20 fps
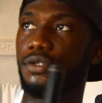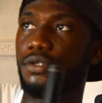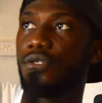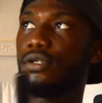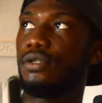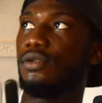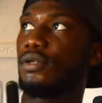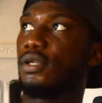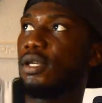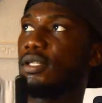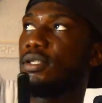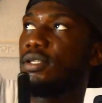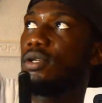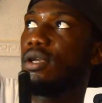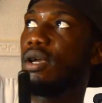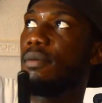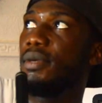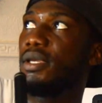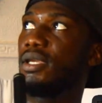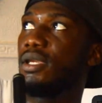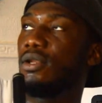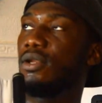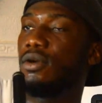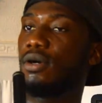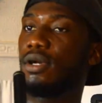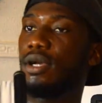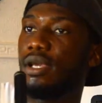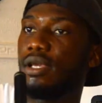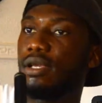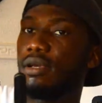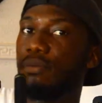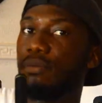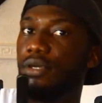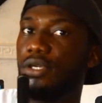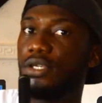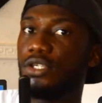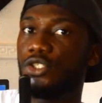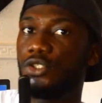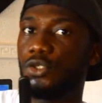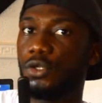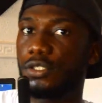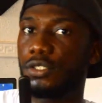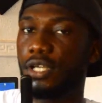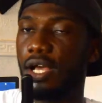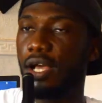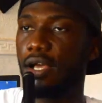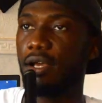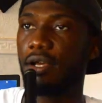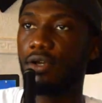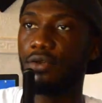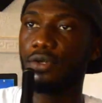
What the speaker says: Look at it. You can make it longer, you can make it shorter,